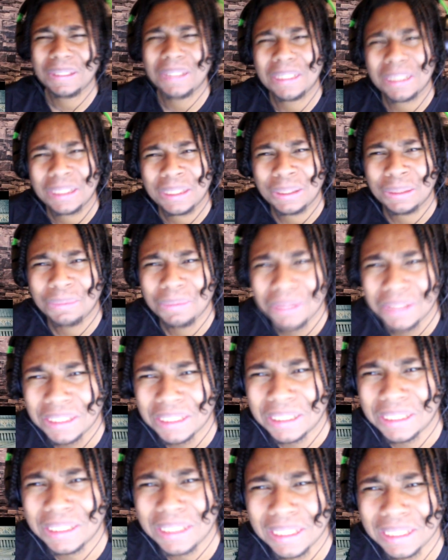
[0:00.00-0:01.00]
Fuck you,
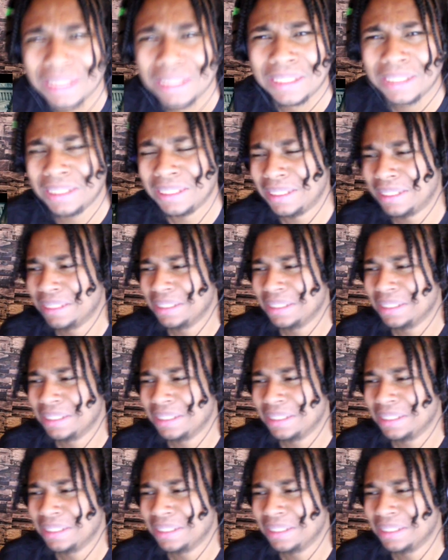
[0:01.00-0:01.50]
nigga.